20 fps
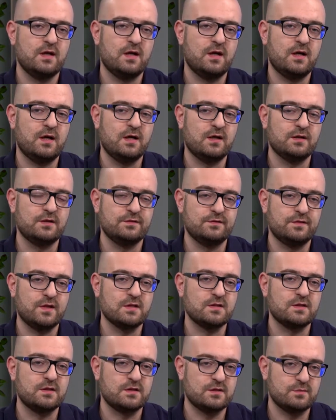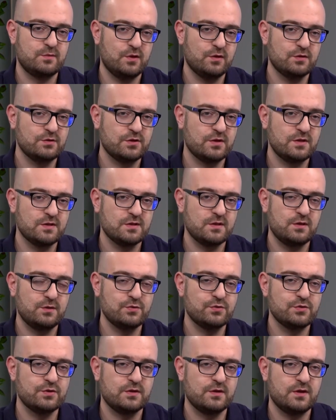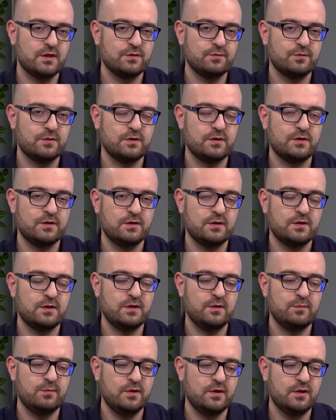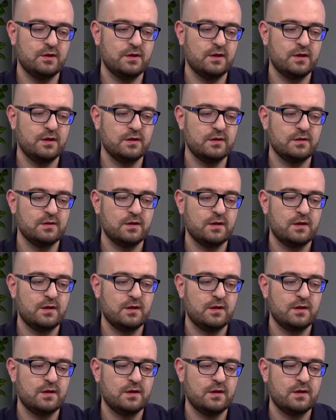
the Fastex blockchain solution that we're currently building,